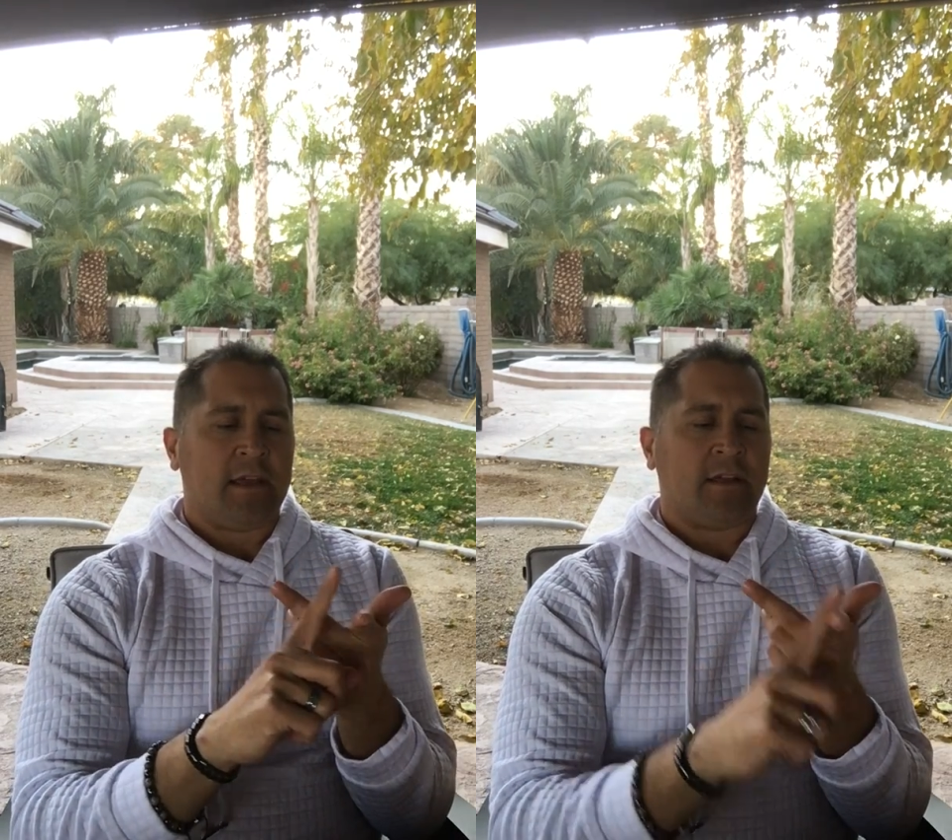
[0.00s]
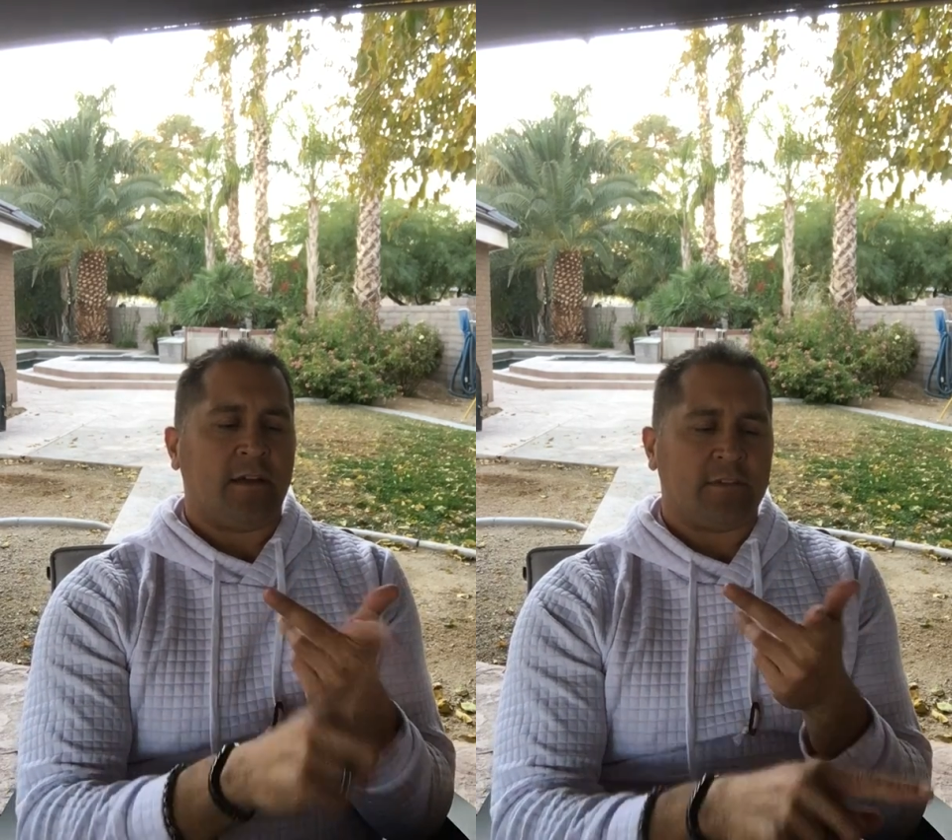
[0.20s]

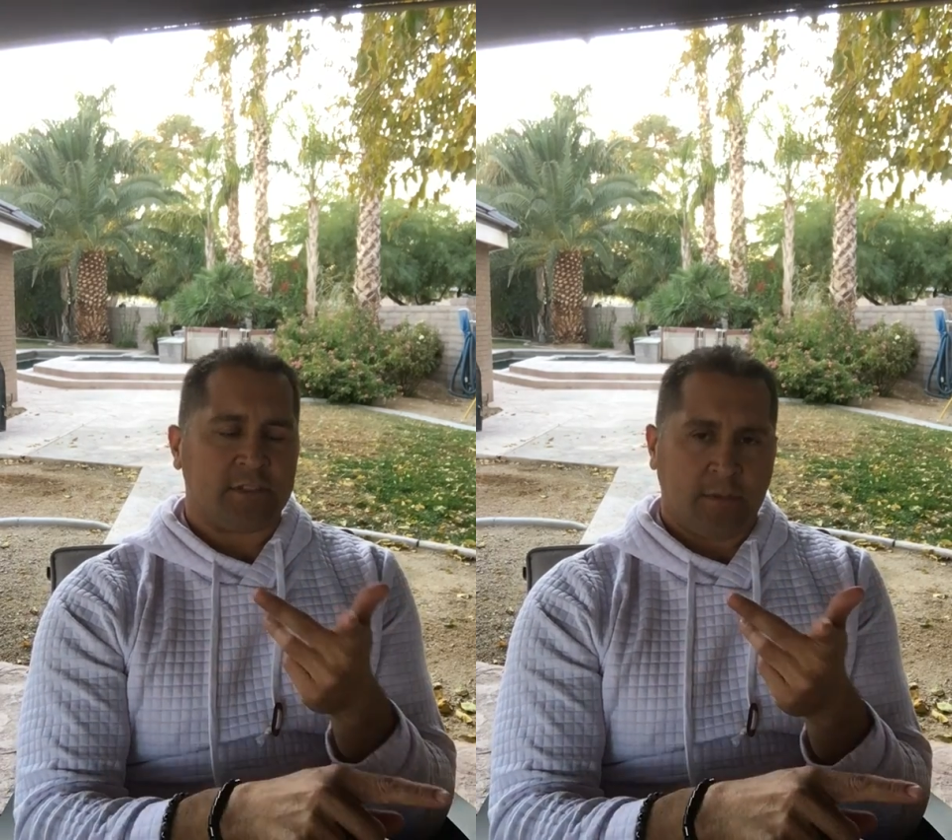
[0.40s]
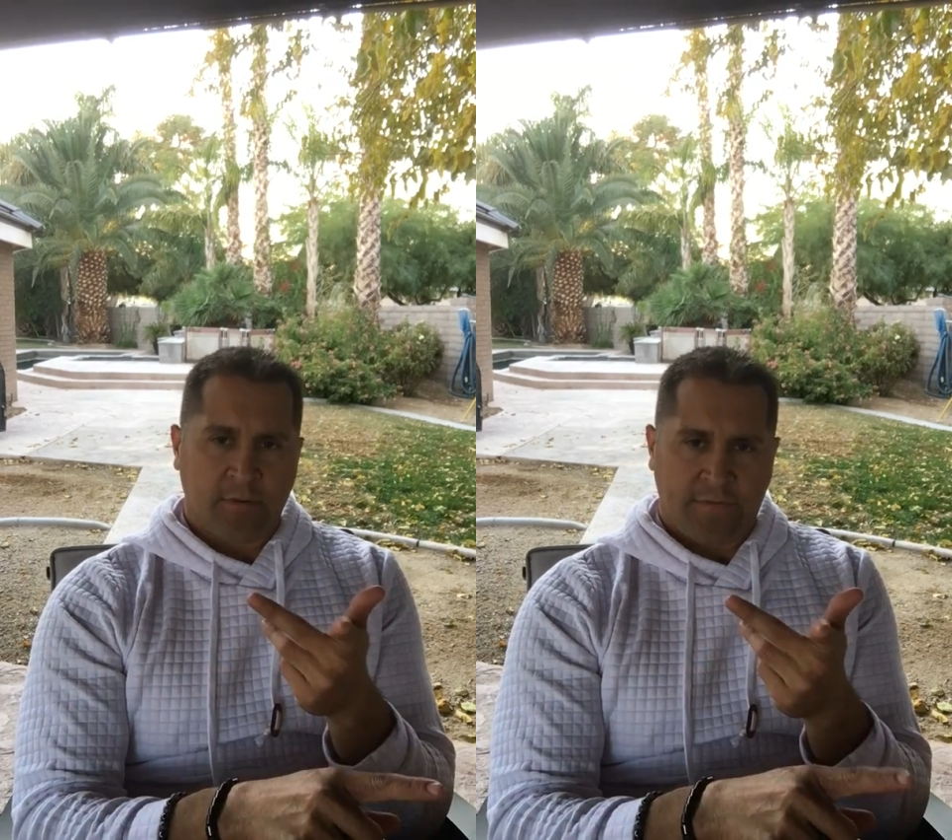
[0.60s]

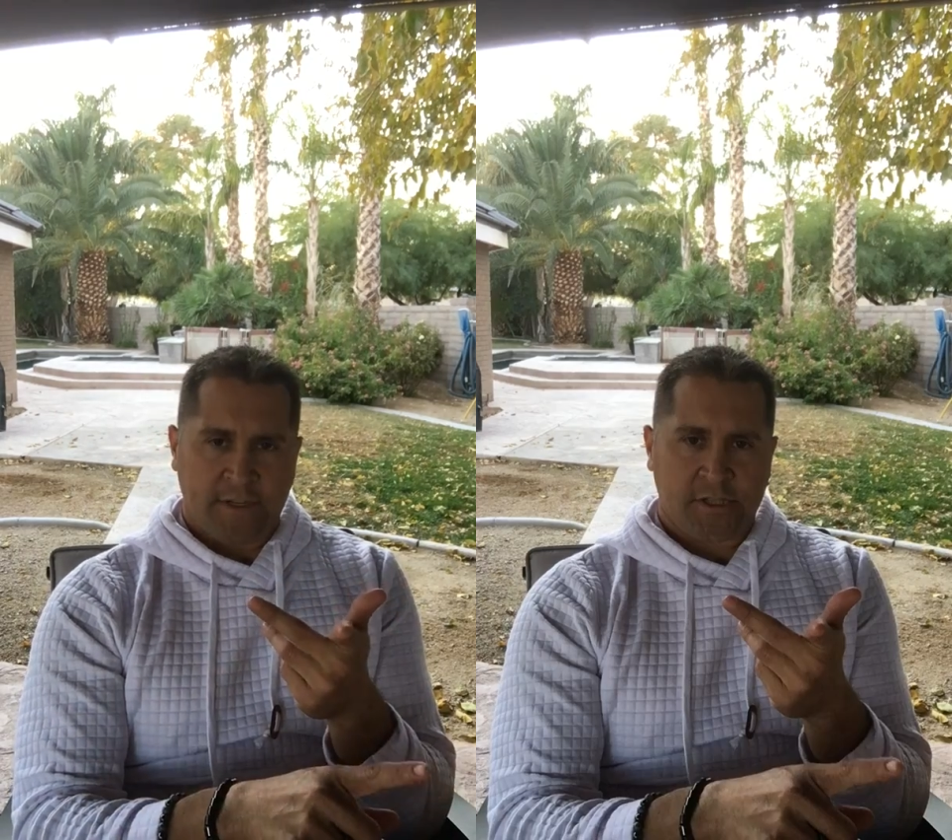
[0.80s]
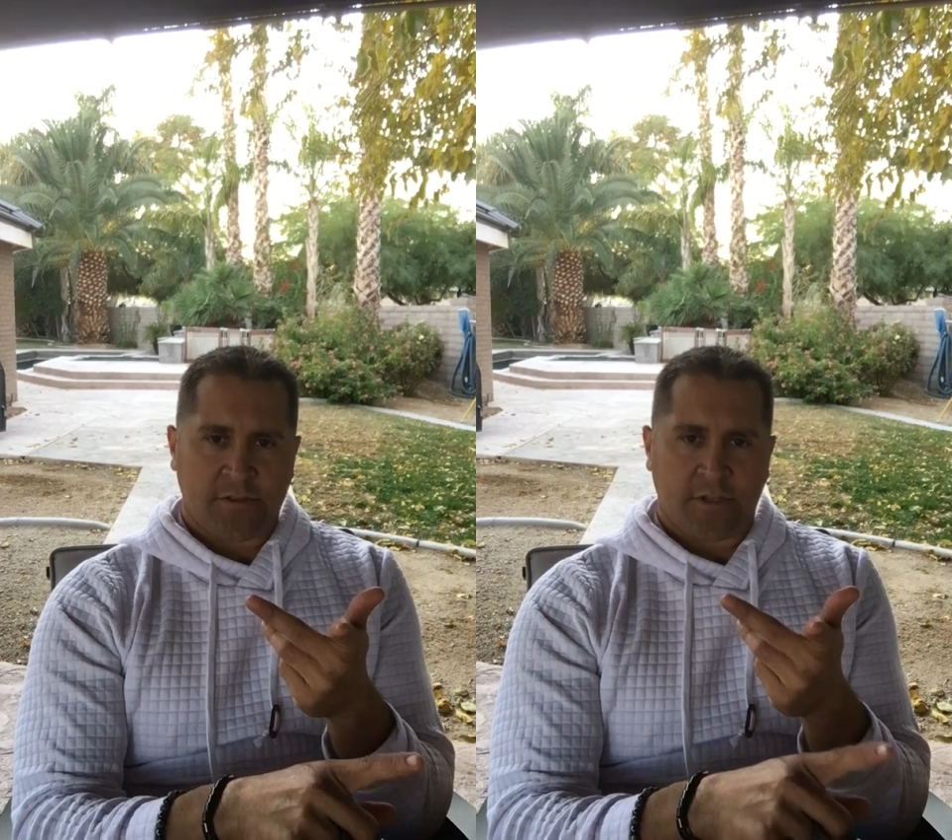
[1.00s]
covers the
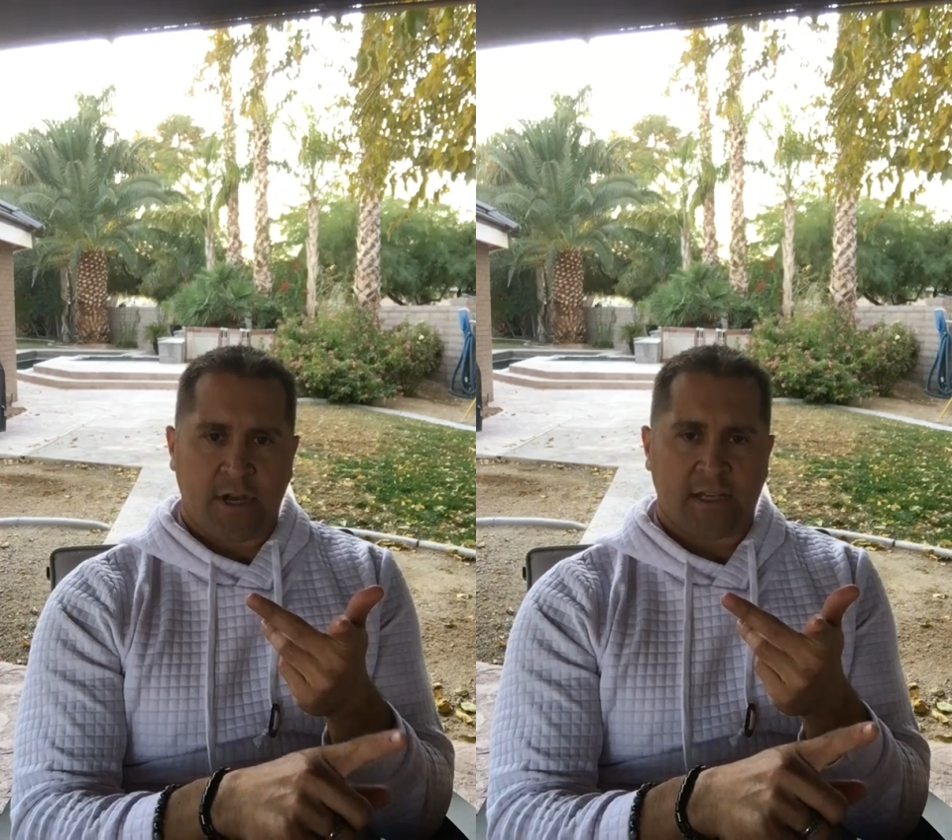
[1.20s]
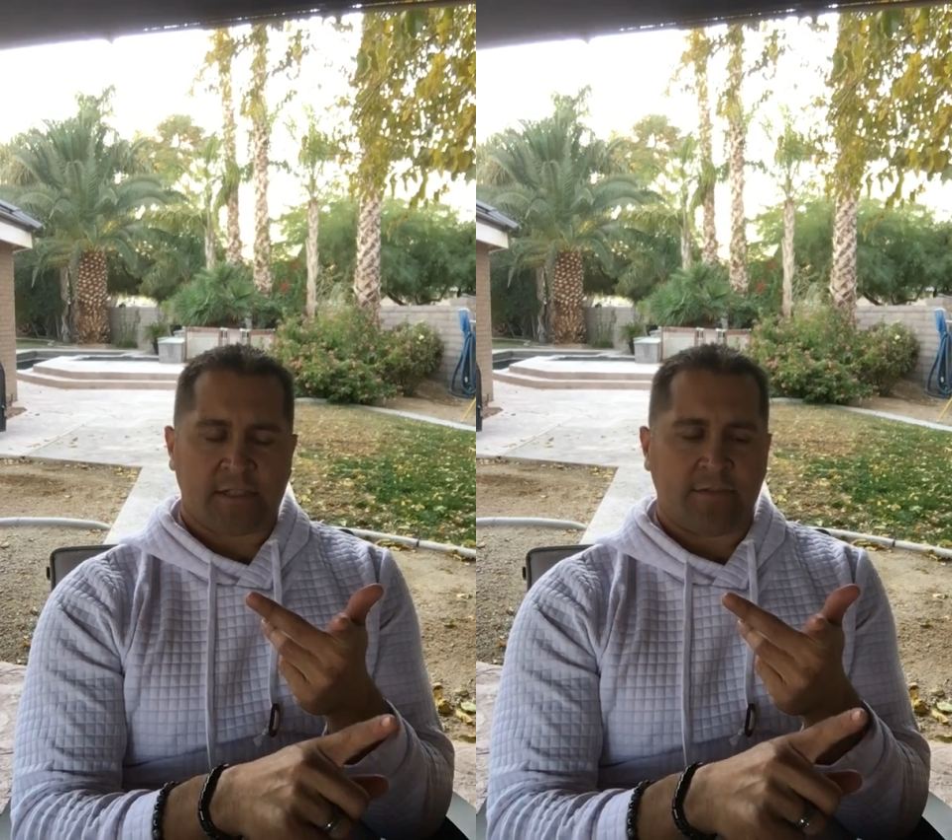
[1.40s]
professional cost